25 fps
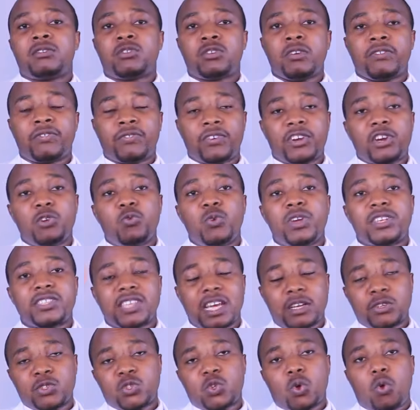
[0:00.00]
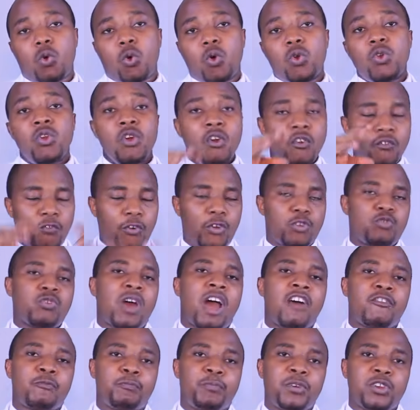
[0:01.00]
3 weeks and so on, for you to
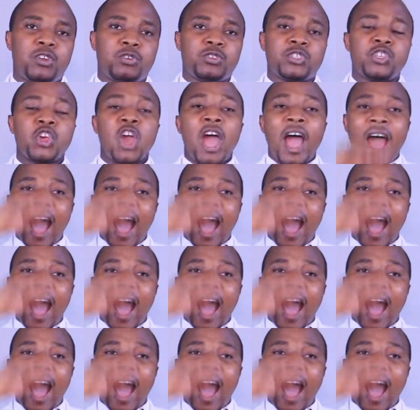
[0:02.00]
have periods.